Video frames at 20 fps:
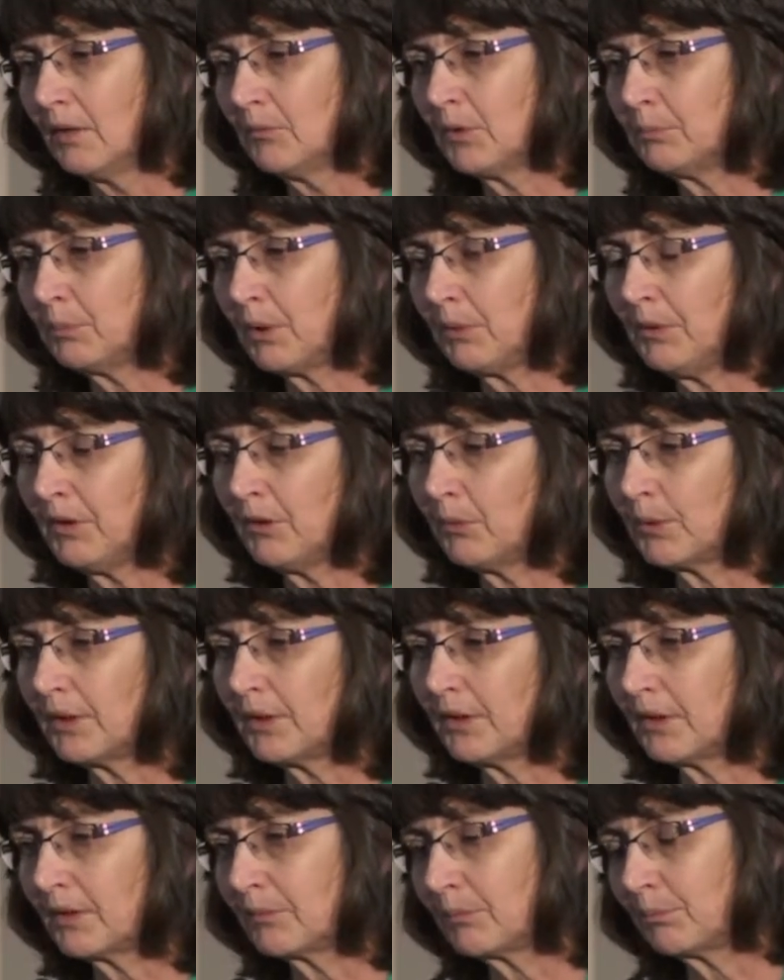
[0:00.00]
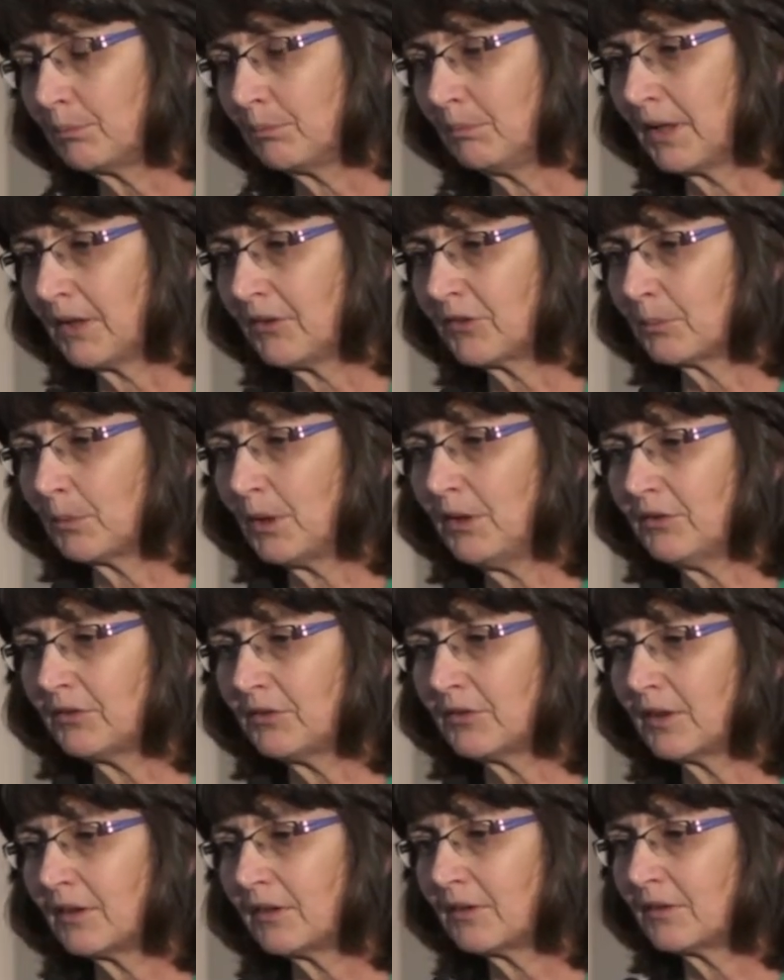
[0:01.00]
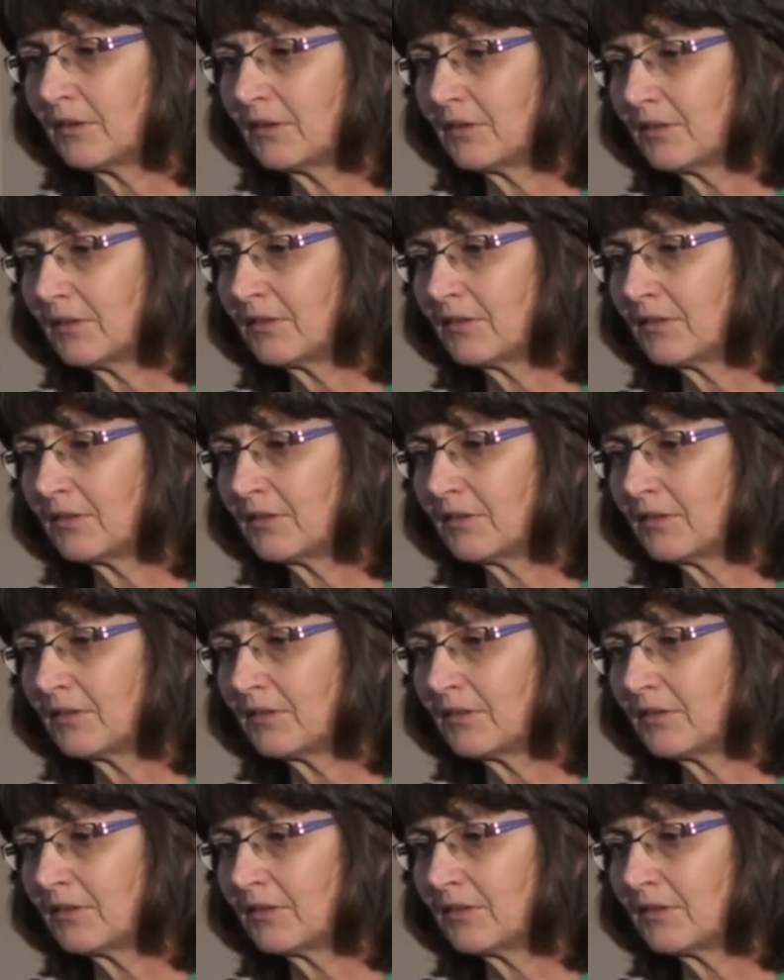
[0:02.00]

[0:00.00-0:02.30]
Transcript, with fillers: But probably the one that makes the most sense is